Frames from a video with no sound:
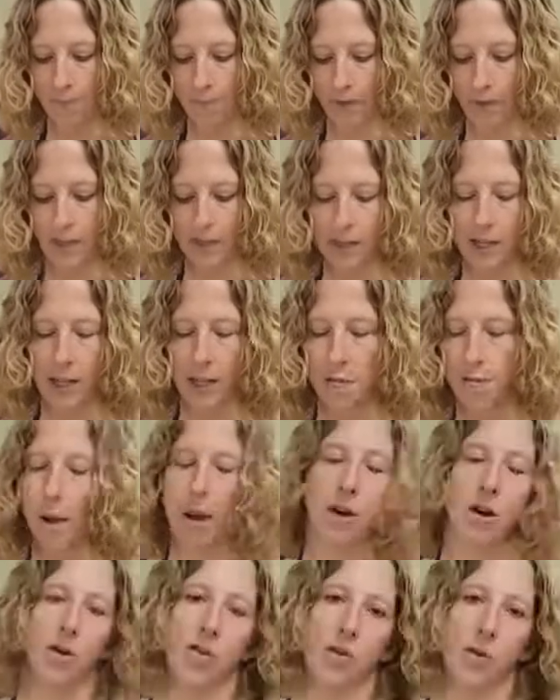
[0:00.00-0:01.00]
stick of
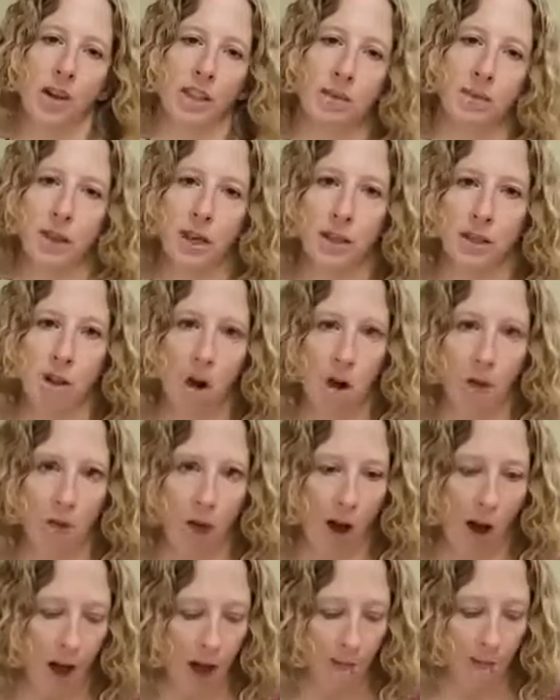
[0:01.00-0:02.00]
butter. The recipe does call for
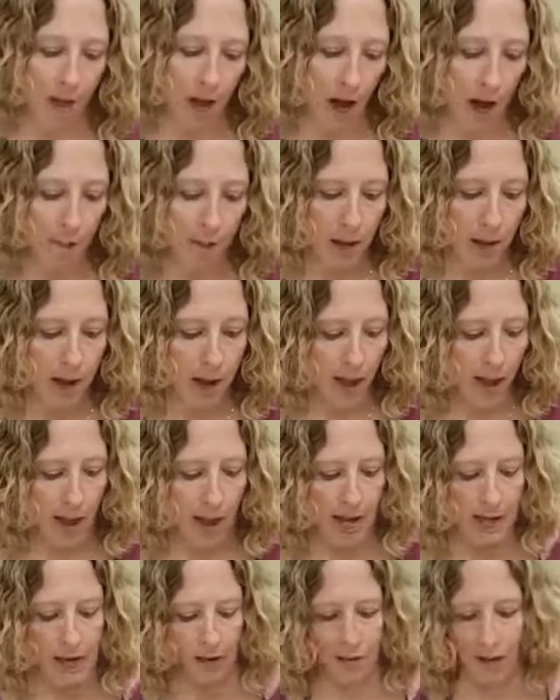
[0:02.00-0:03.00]
half a cup,
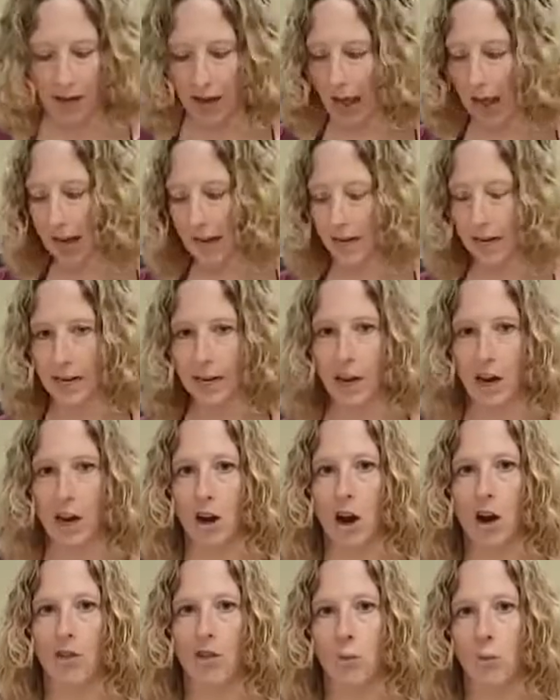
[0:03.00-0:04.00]
and get that added in here,
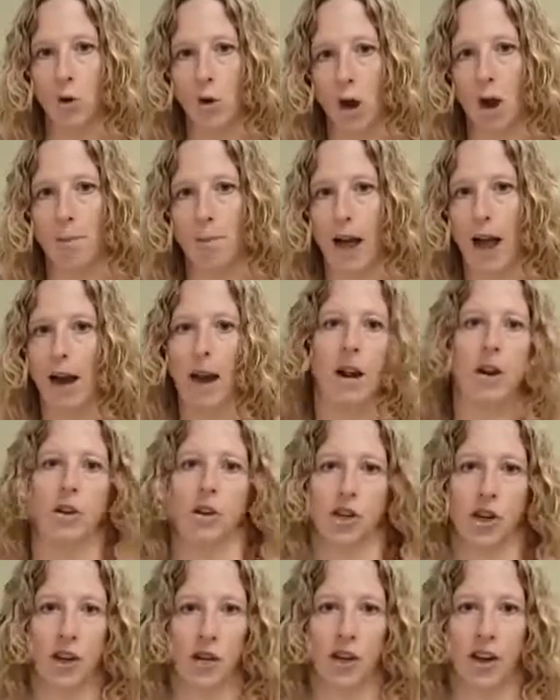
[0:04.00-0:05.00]
and then we'll come back and I'll
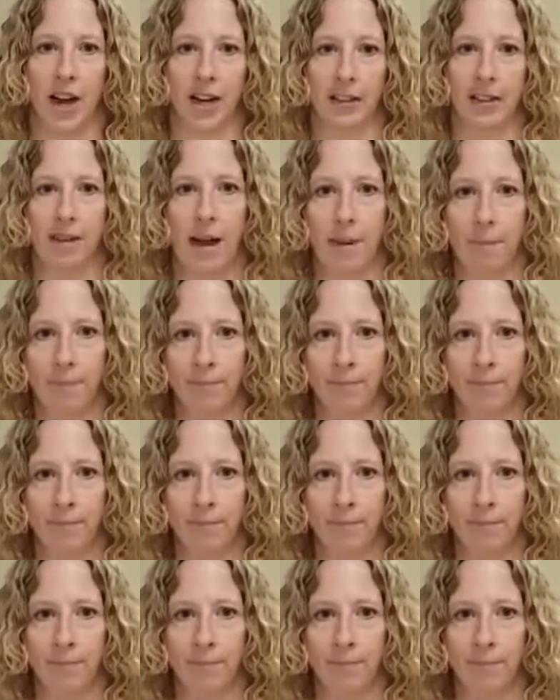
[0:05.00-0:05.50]
show you the next step.